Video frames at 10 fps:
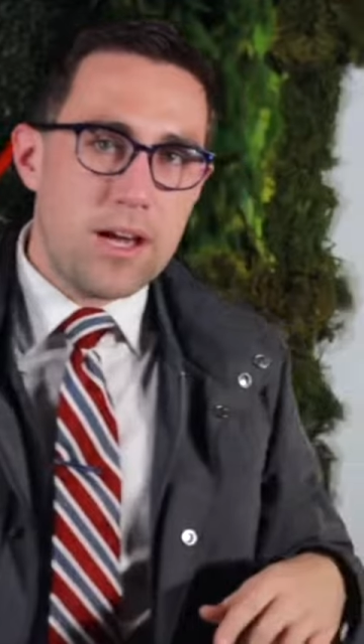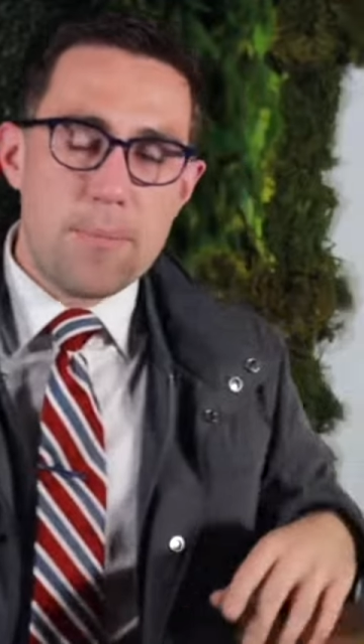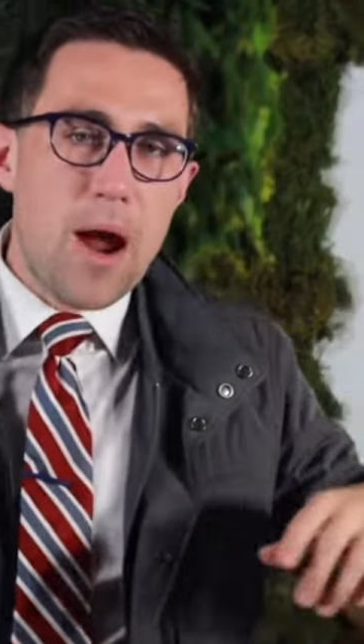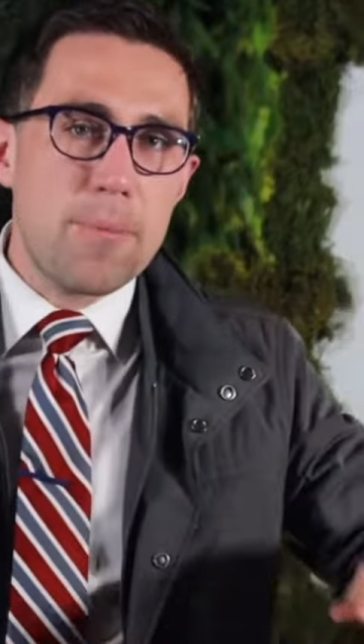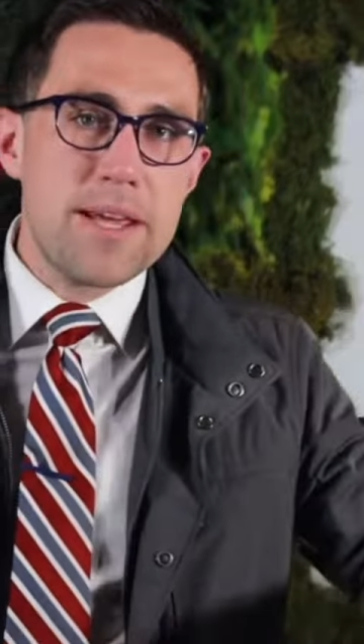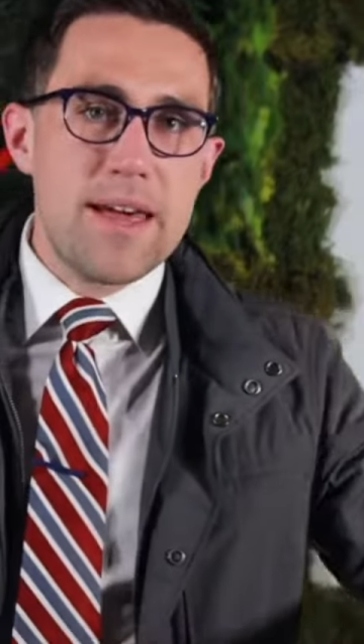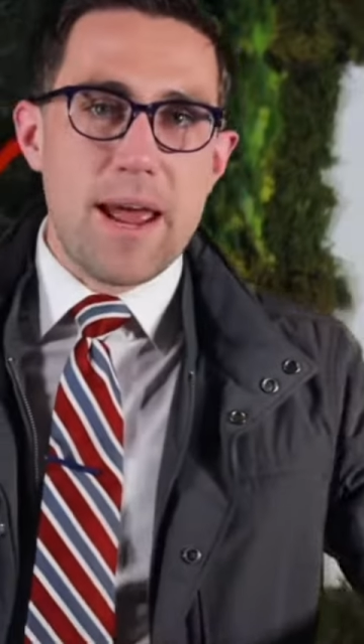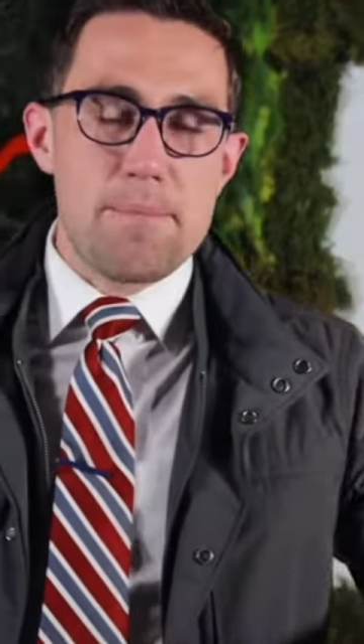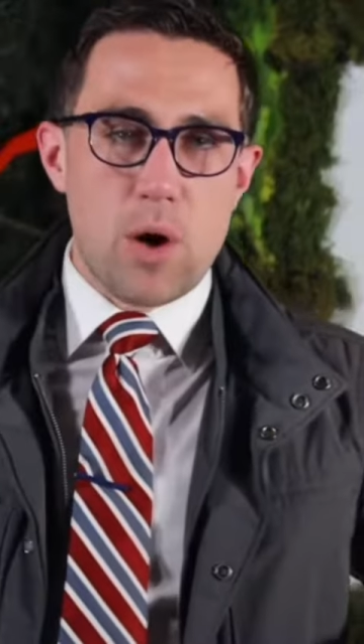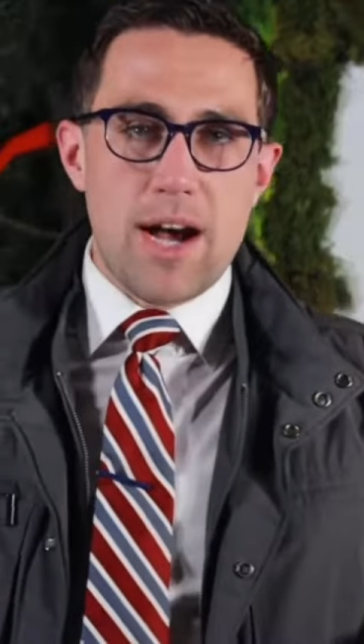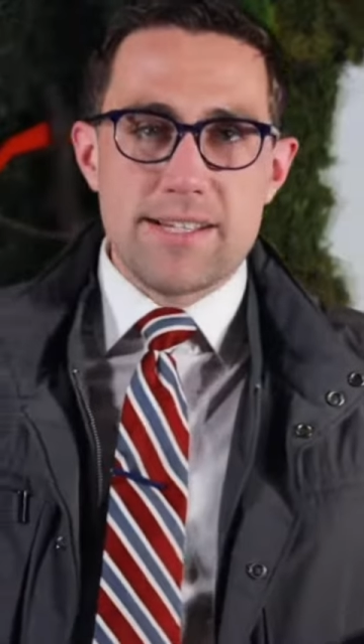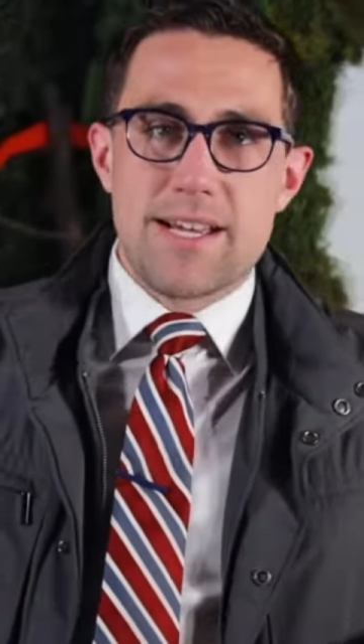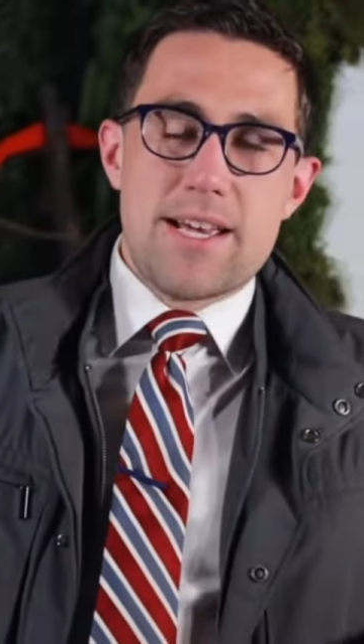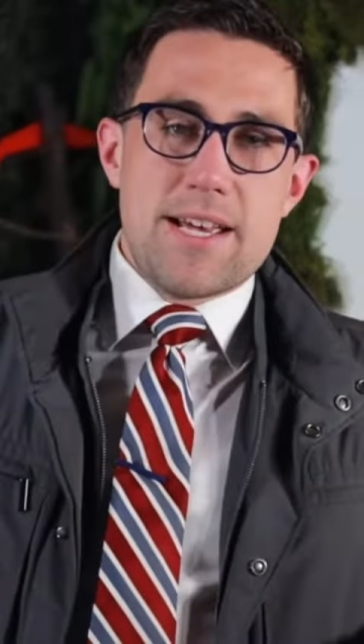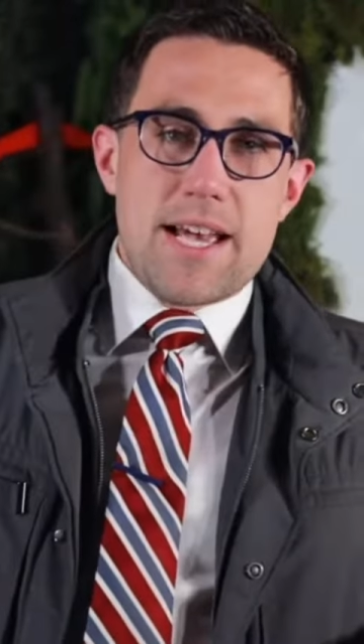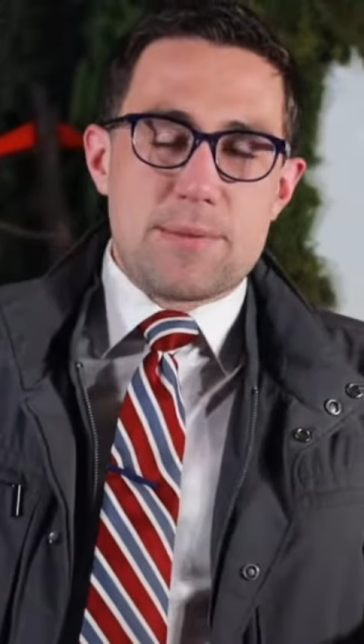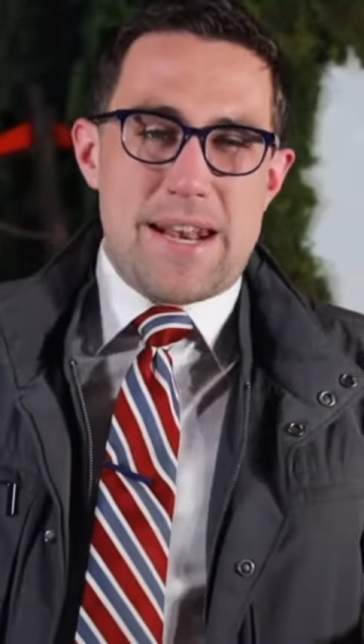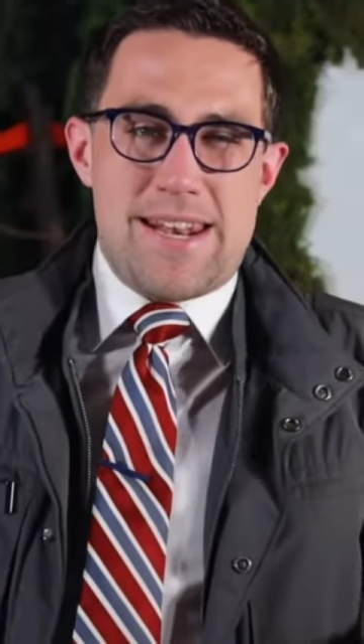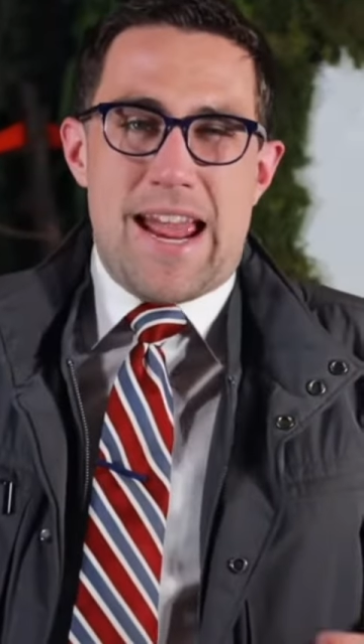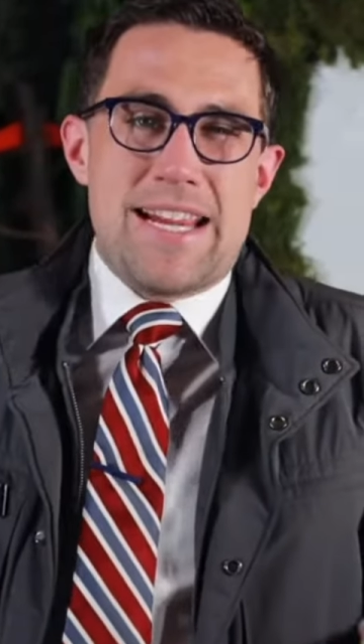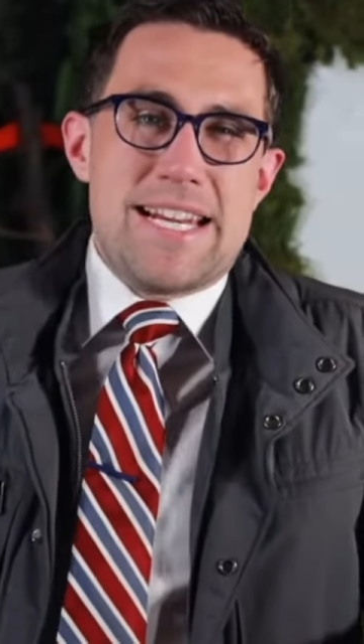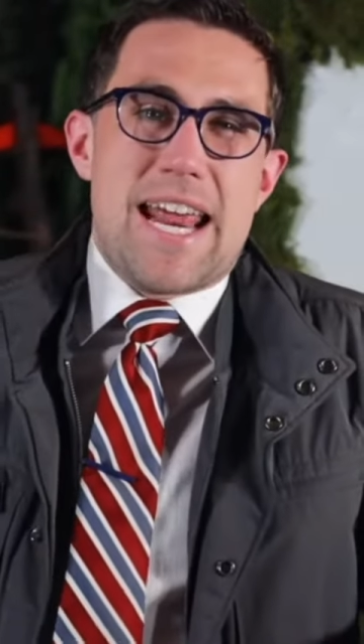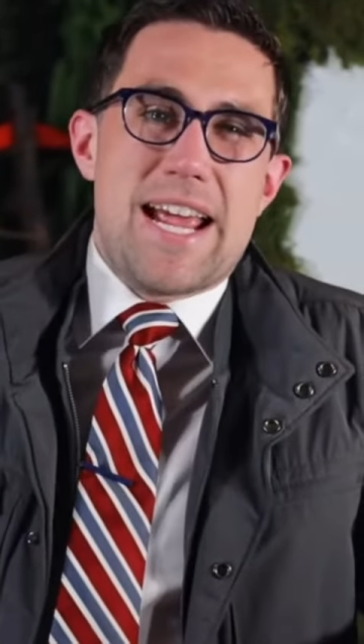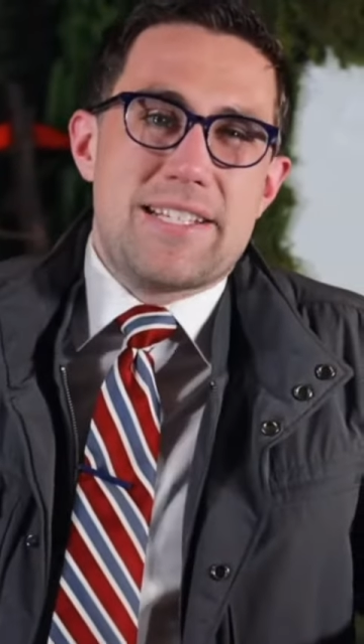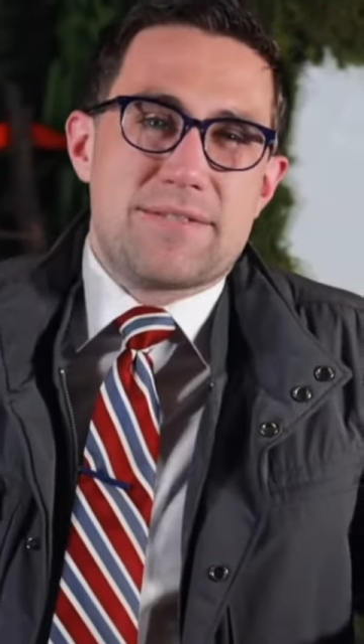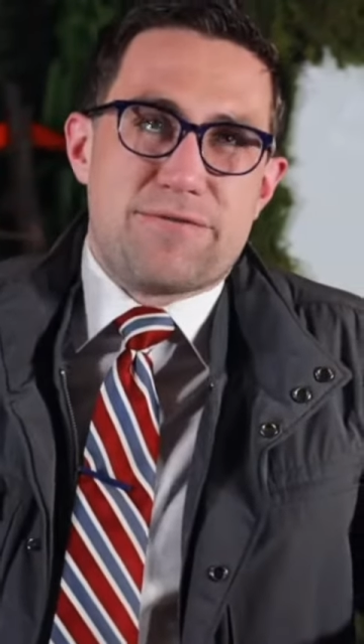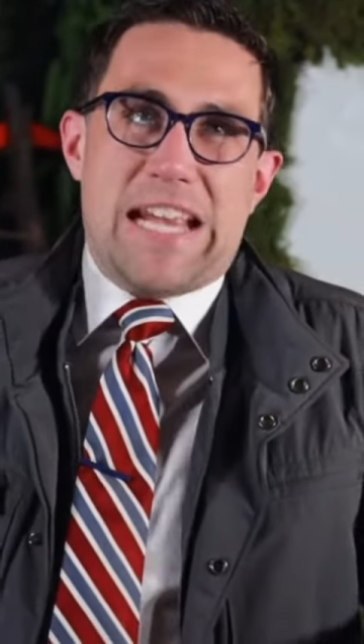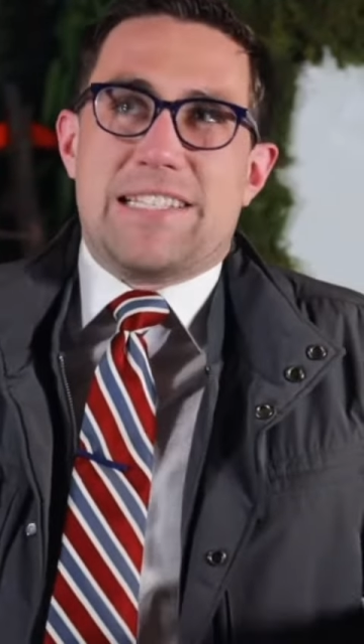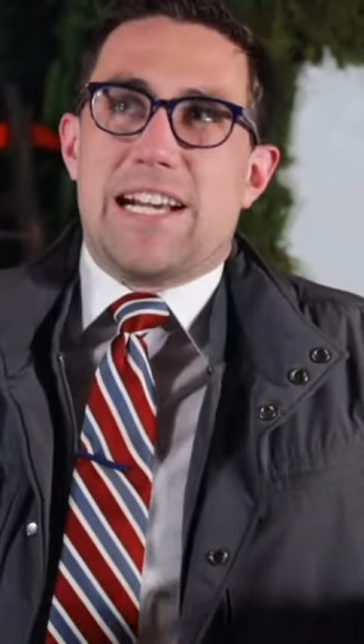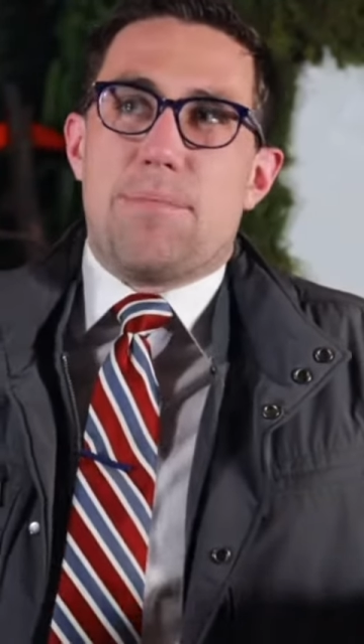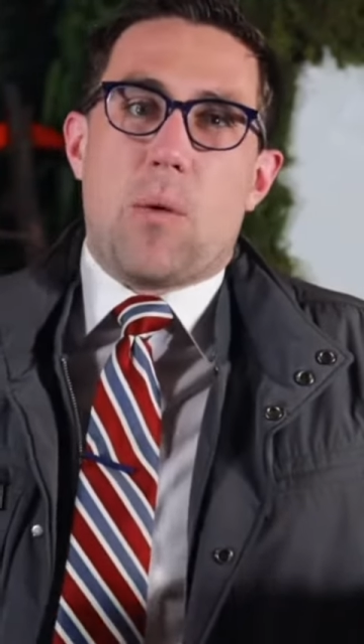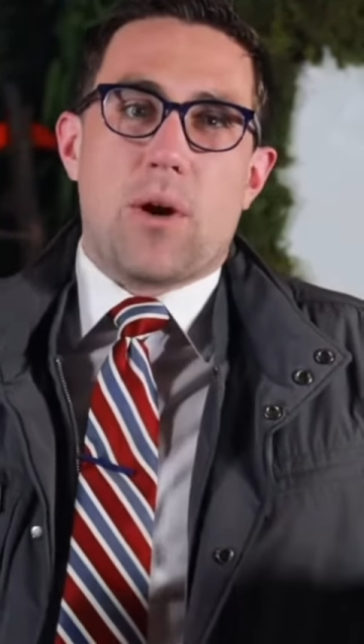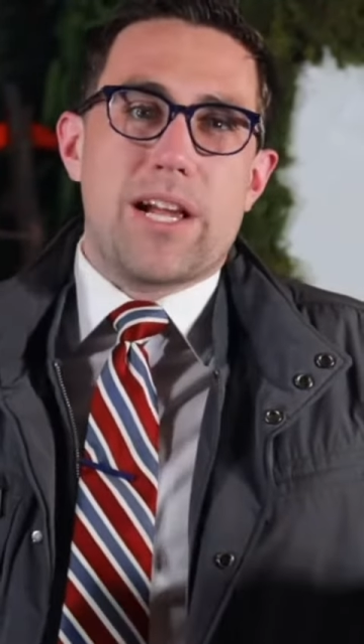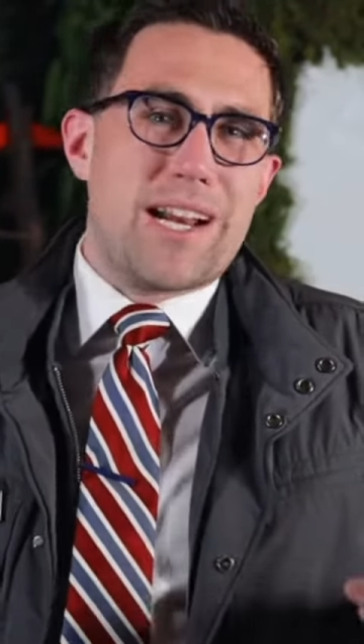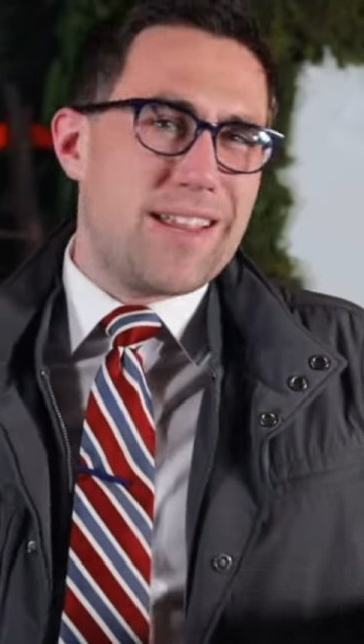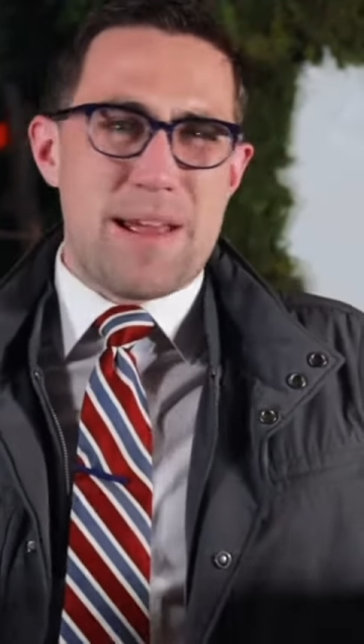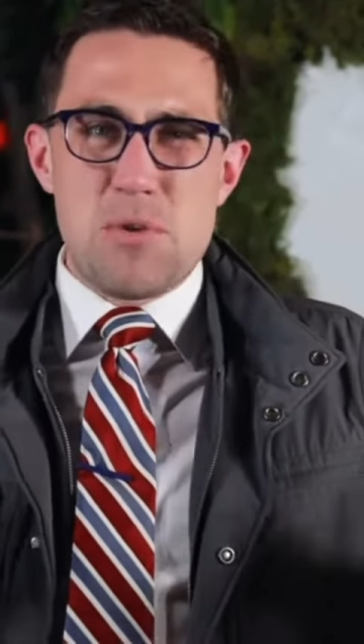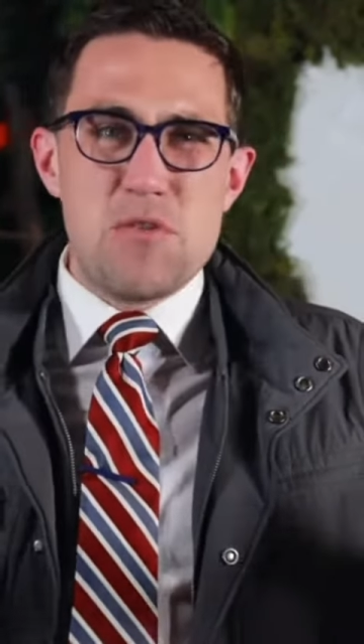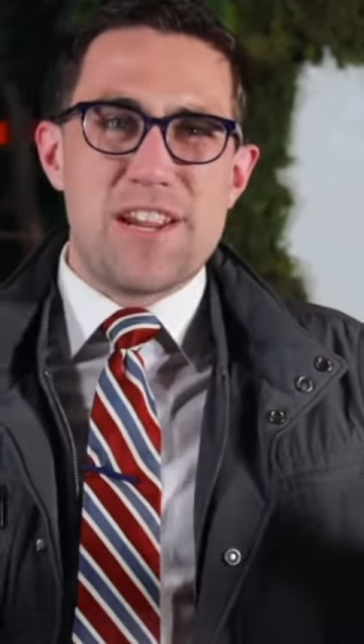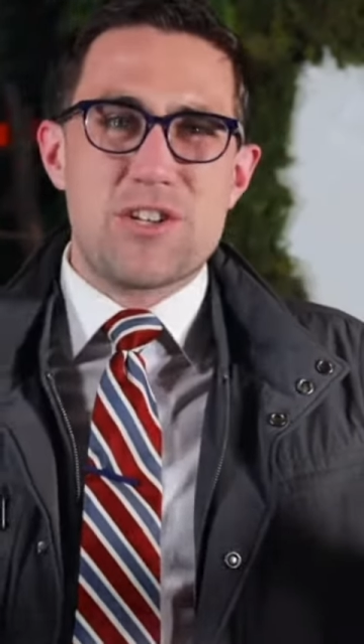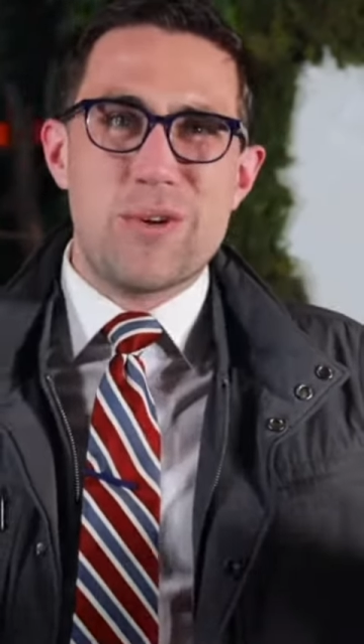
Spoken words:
A property that I bought and spent 90 days fixing up and working on, and then I moved into